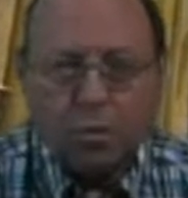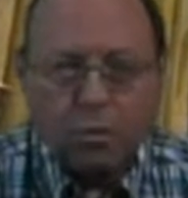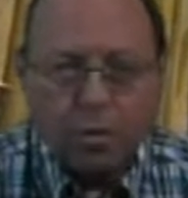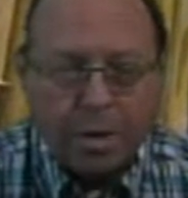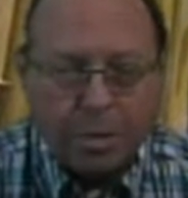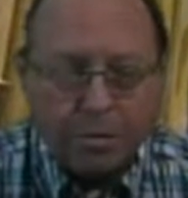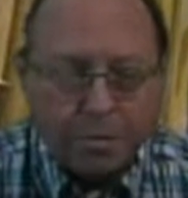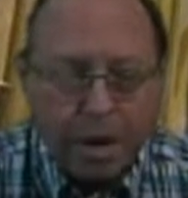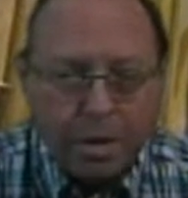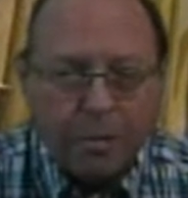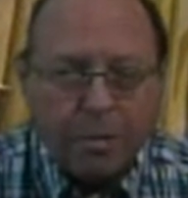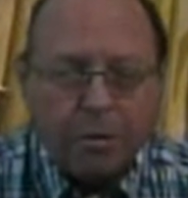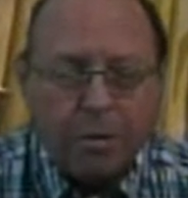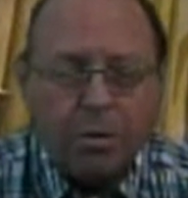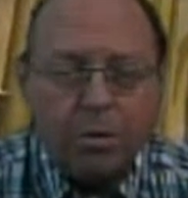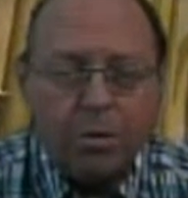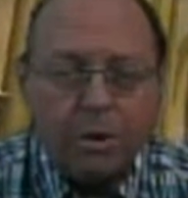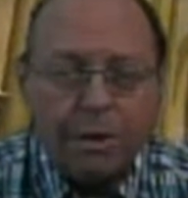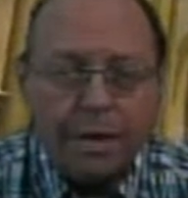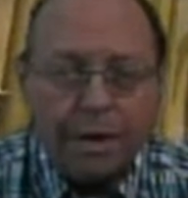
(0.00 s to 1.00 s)

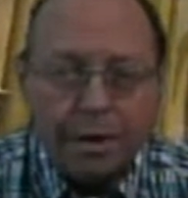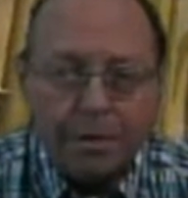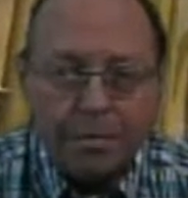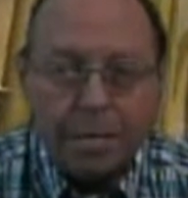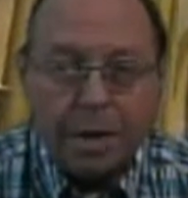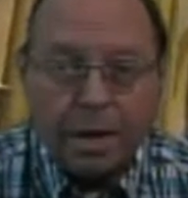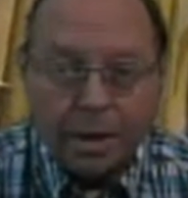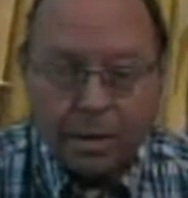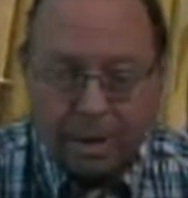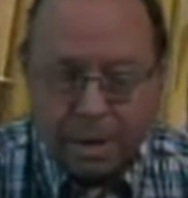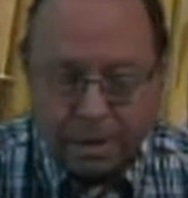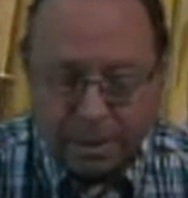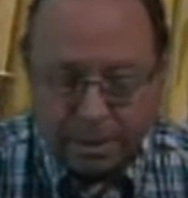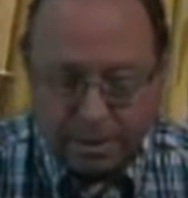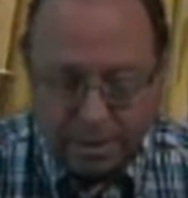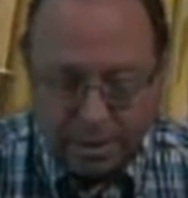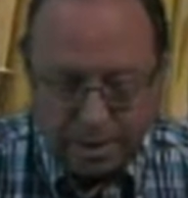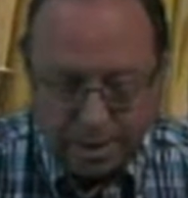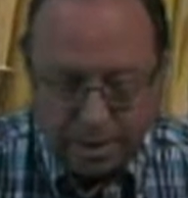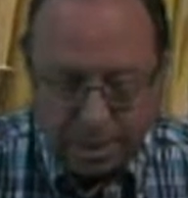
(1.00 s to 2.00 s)
Remember Nehemiah.
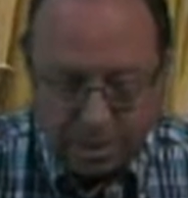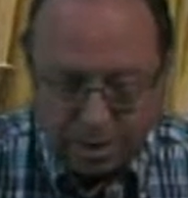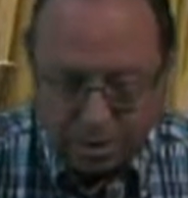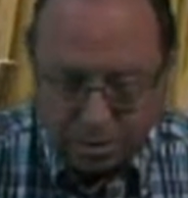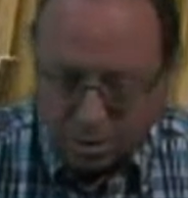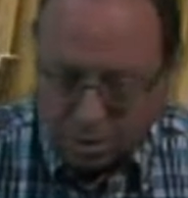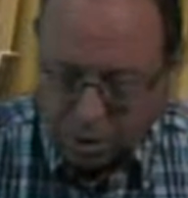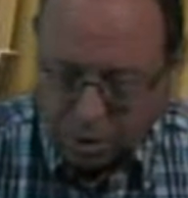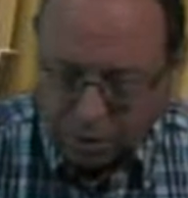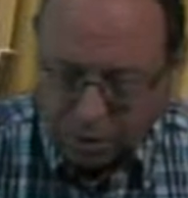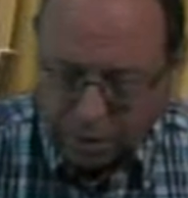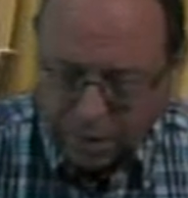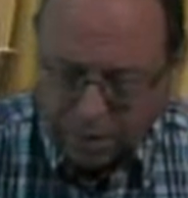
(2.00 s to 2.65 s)
Don't